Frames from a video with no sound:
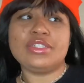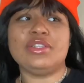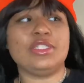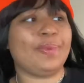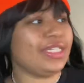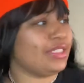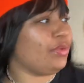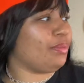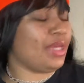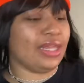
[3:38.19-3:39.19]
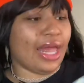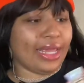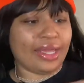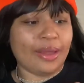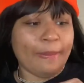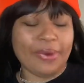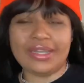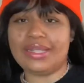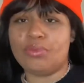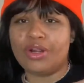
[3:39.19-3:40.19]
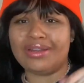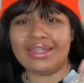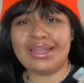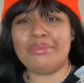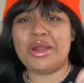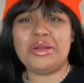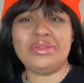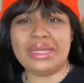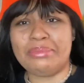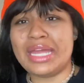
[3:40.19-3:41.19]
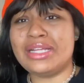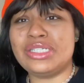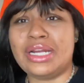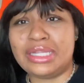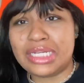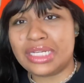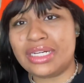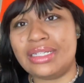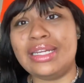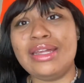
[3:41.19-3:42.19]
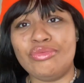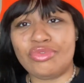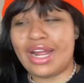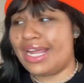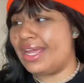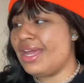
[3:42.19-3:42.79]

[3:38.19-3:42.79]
So especially with me like putting in work, getting up early, making sure I look good, eating right,